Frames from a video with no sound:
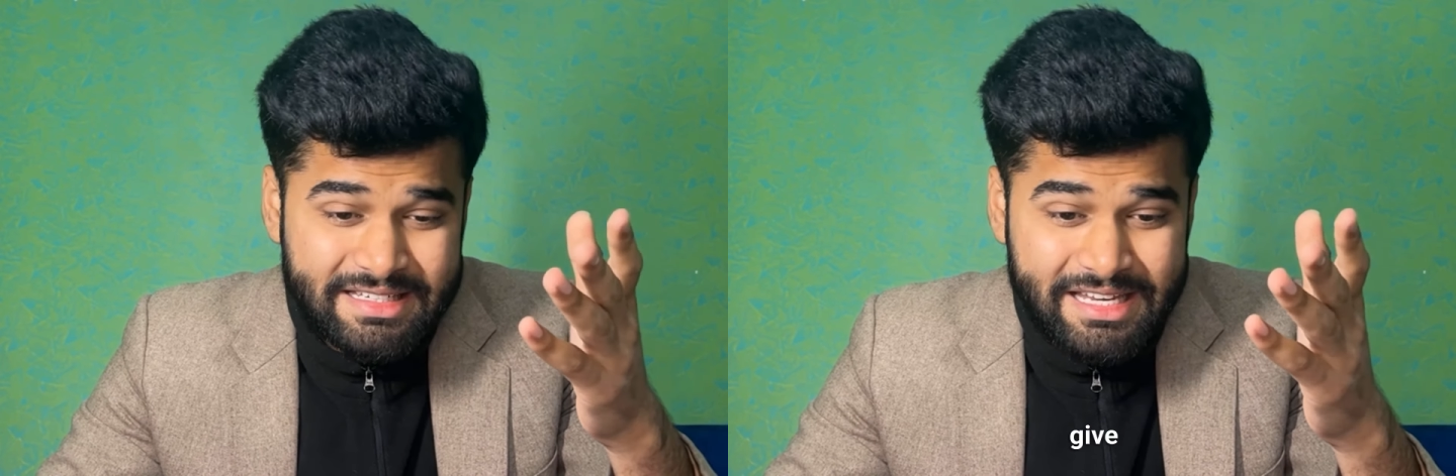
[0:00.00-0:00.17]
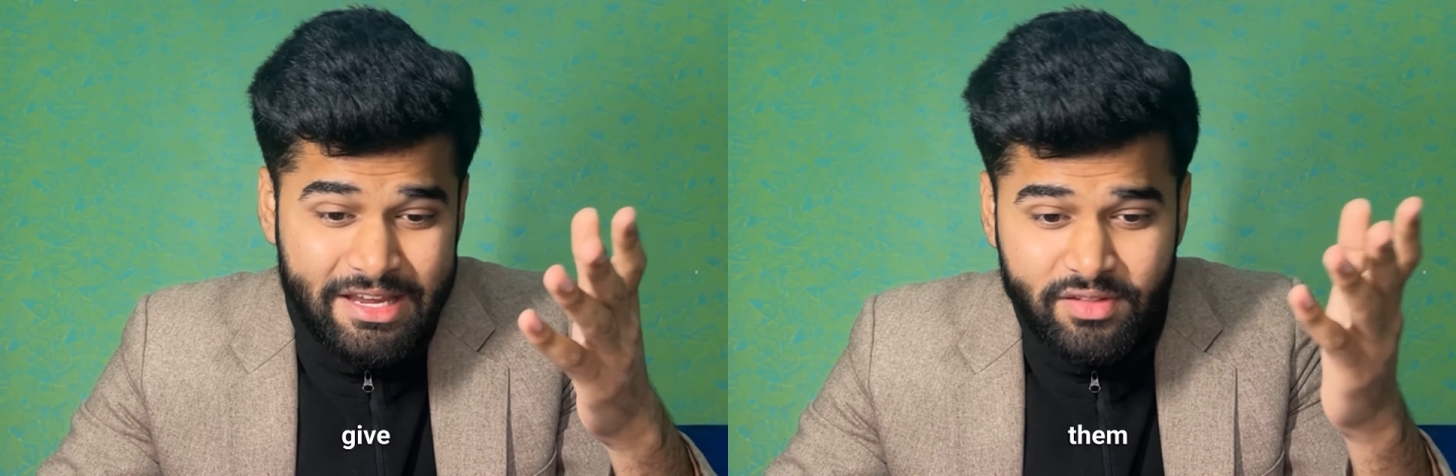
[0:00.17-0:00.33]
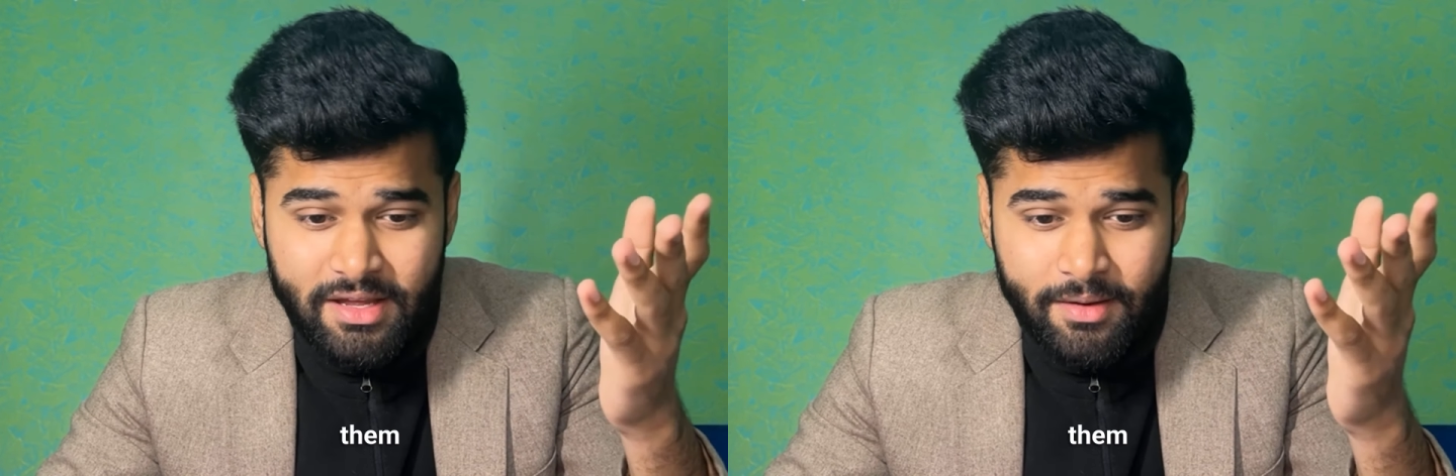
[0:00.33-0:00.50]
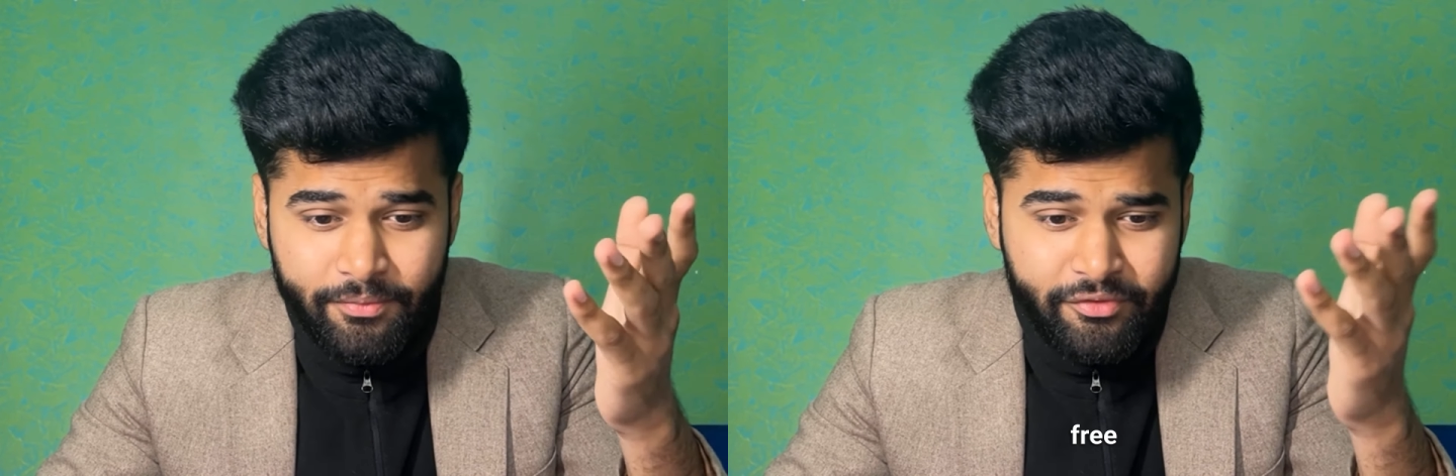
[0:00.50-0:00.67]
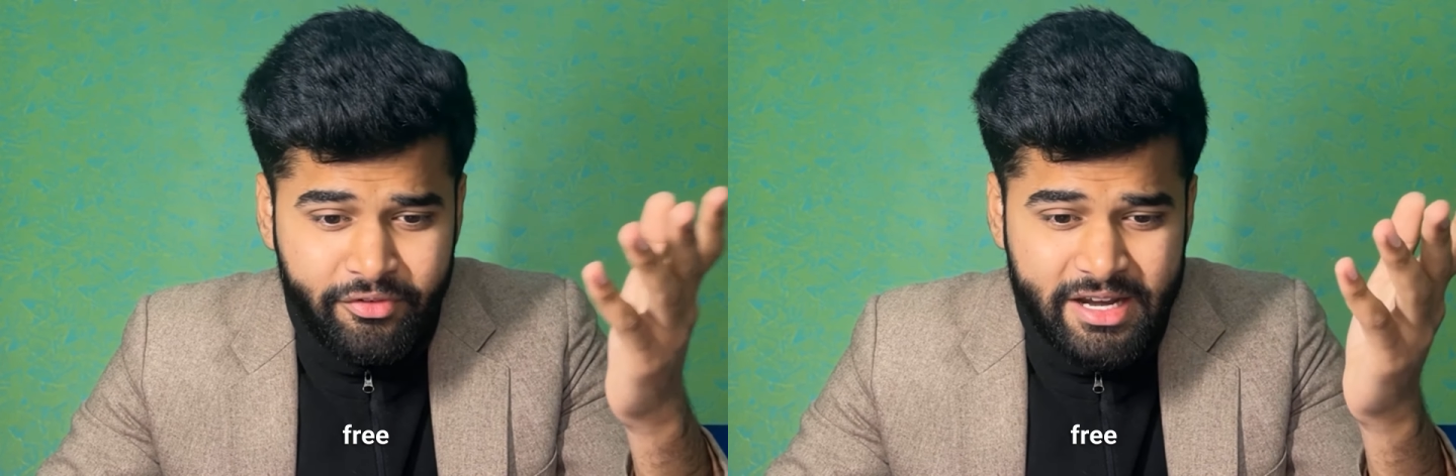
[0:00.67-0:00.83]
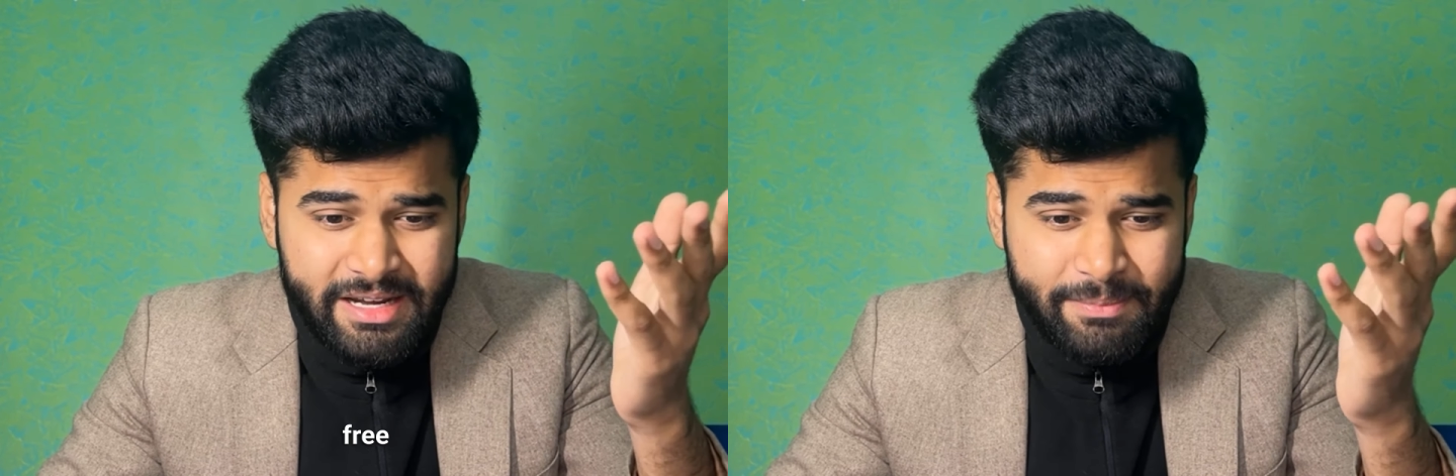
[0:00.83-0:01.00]
give them
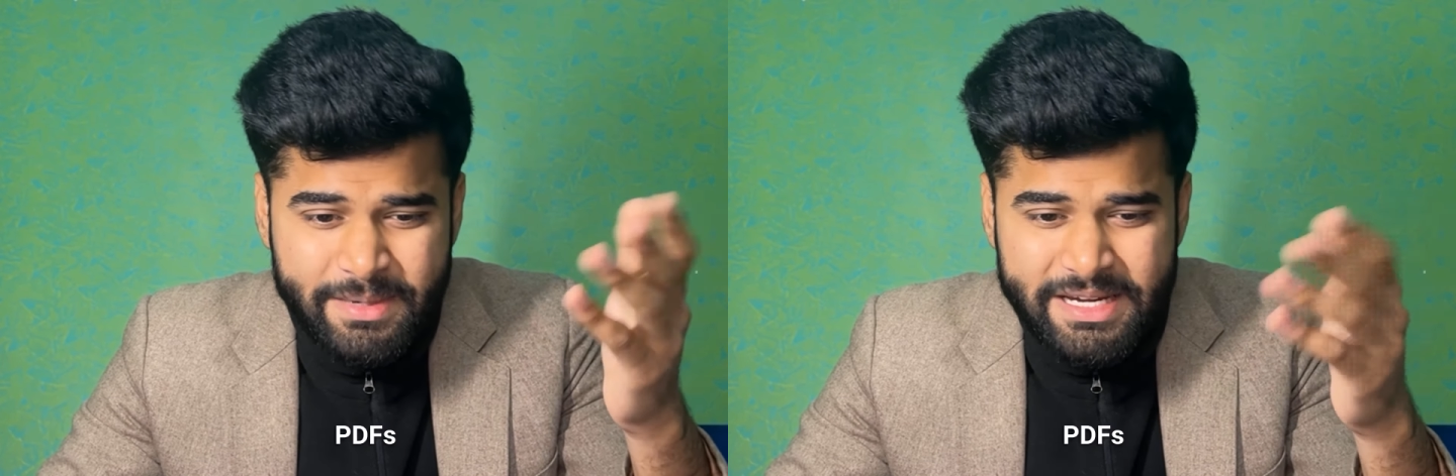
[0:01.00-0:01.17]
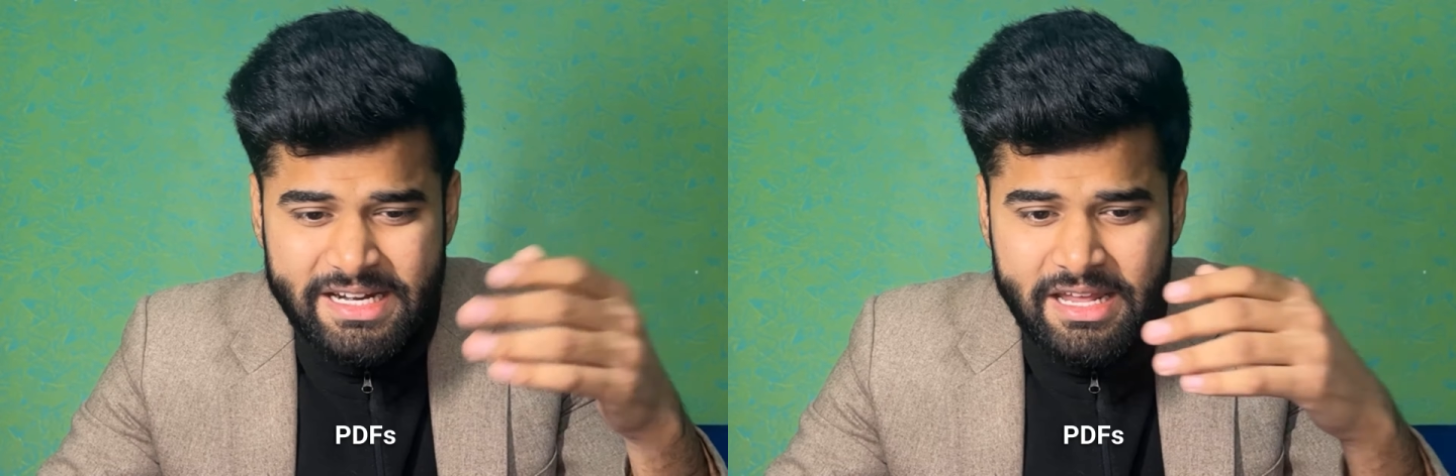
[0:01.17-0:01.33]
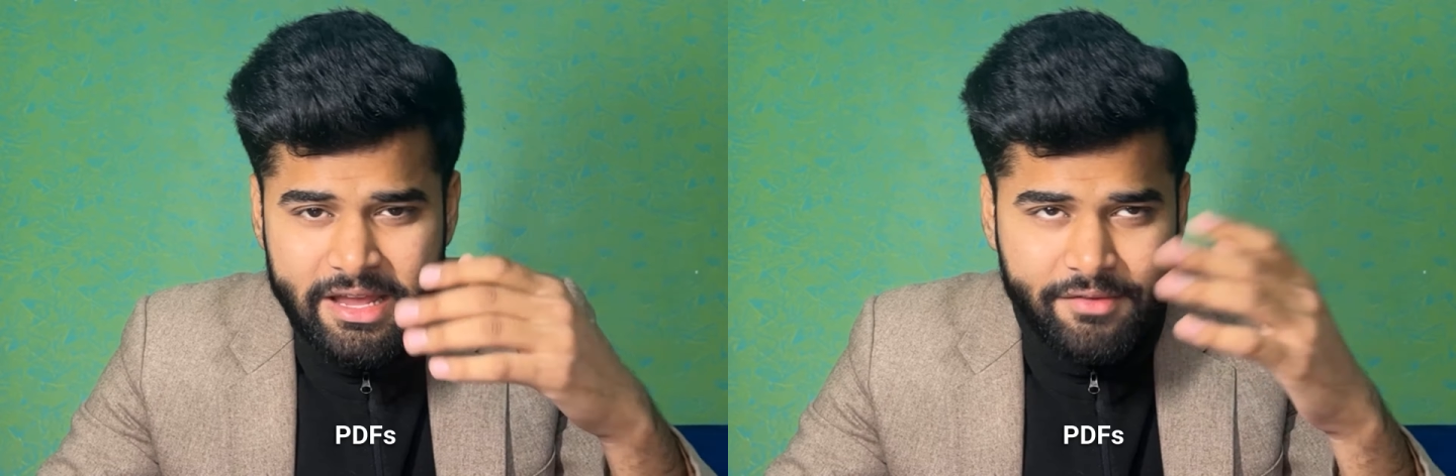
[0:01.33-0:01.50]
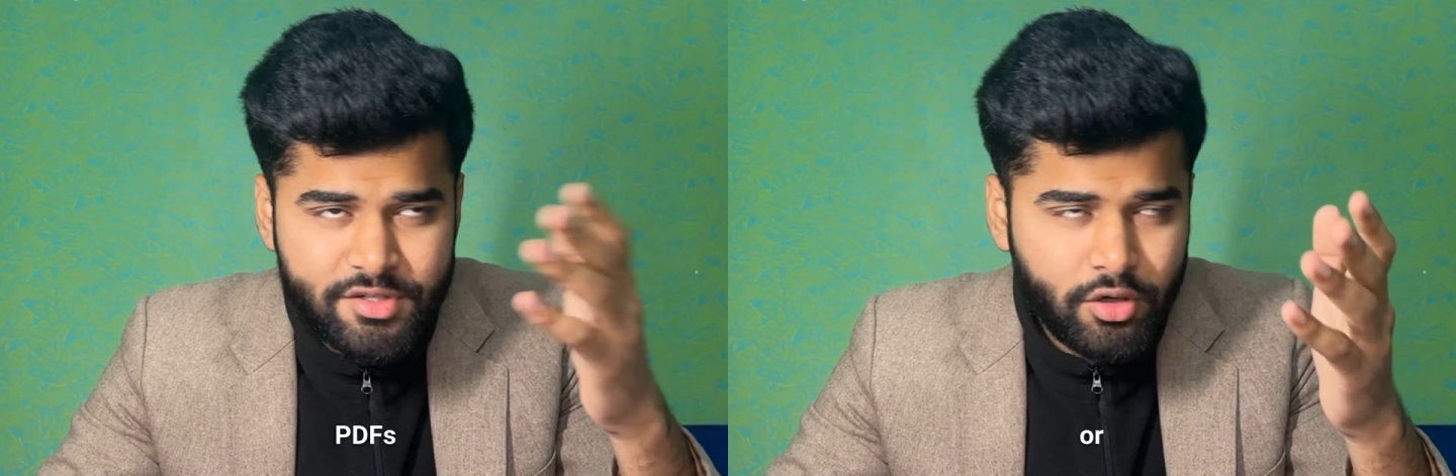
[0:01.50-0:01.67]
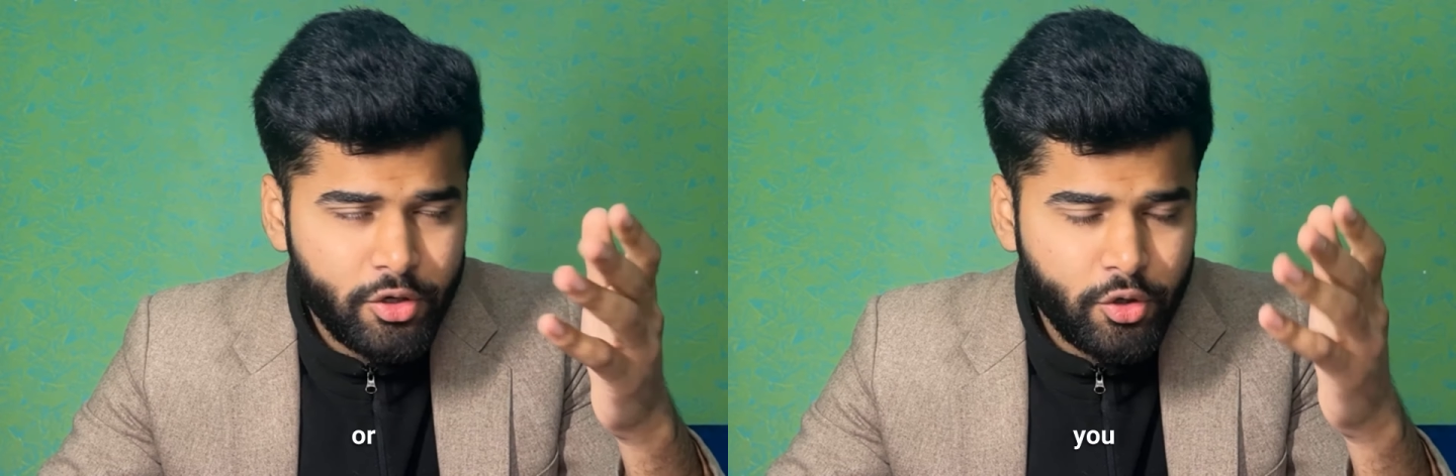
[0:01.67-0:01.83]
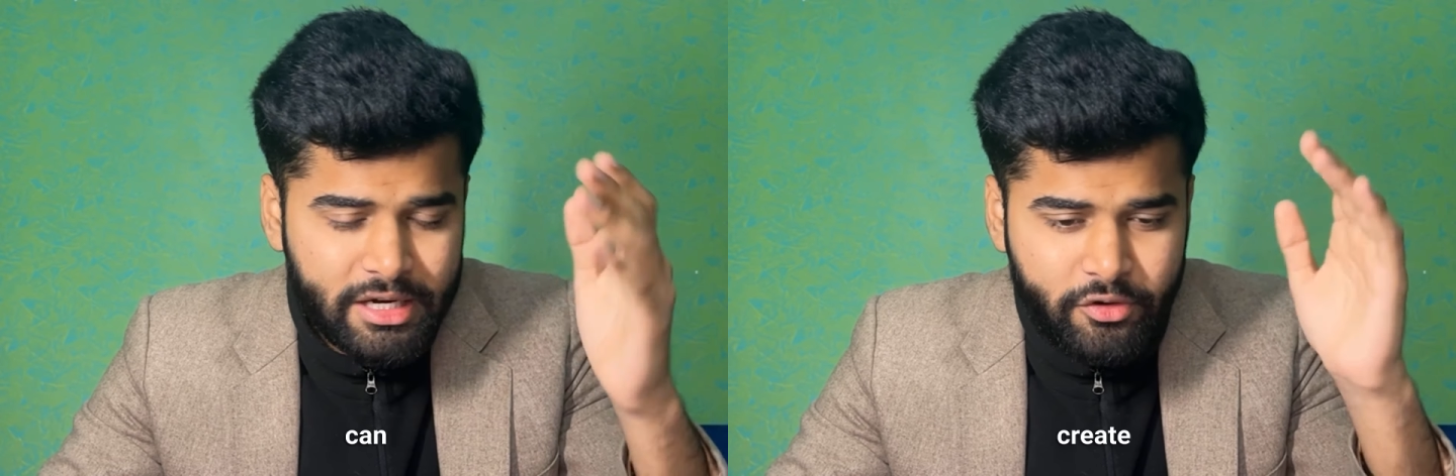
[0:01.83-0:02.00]
free pdfs or
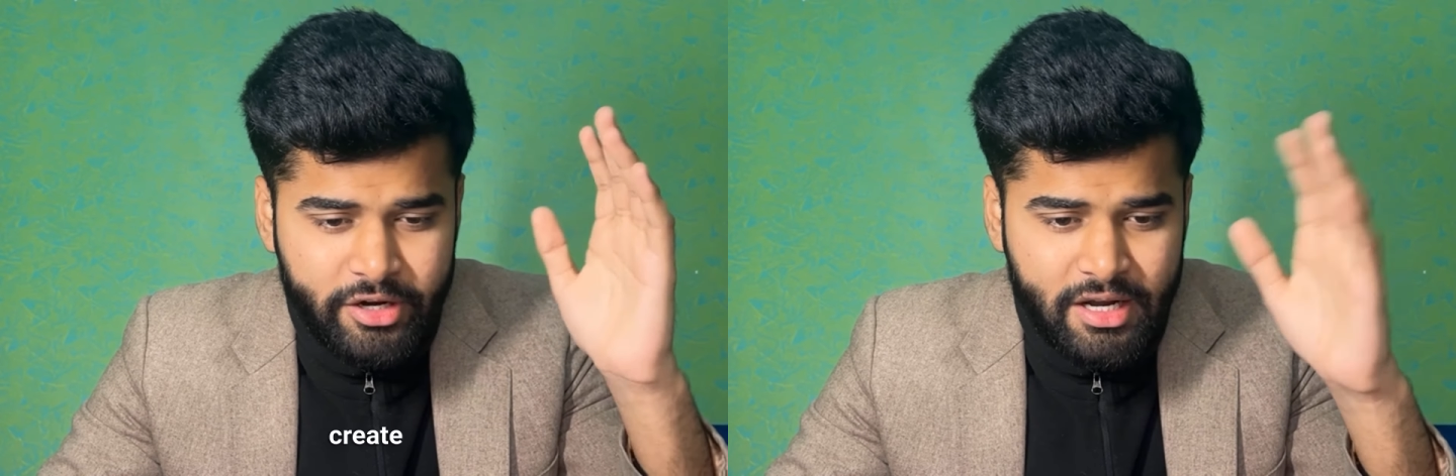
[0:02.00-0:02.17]
you can create